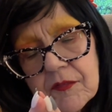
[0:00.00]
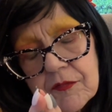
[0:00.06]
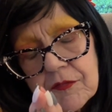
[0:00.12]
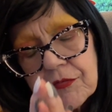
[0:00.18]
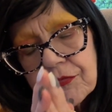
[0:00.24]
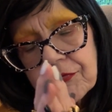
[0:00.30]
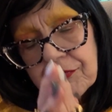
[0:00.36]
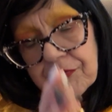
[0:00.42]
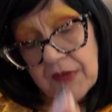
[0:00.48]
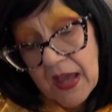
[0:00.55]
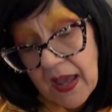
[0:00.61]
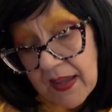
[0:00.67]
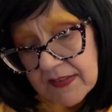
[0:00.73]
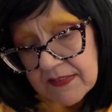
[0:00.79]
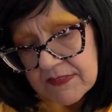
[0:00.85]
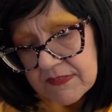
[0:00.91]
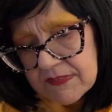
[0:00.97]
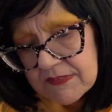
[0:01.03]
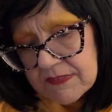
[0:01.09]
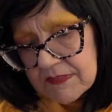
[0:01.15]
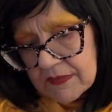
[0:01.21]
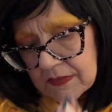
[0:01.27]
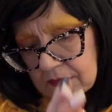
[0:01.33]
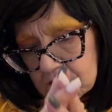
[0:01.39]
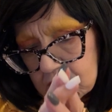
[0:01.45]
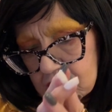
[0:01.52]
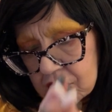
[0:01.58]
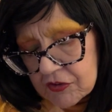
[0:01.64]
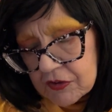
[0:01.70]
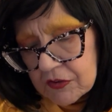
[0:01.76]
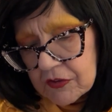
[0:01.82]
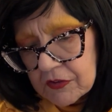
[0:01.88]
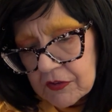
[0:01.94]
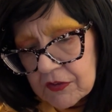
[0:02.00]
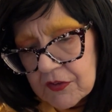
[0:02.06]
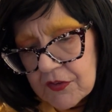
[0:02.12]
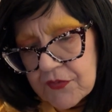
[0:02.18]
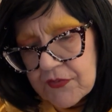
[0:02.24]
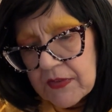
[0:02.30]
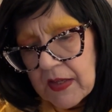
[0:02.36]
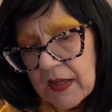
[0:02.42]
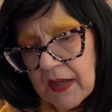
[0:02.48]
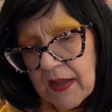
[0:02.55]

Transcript: fats and sugars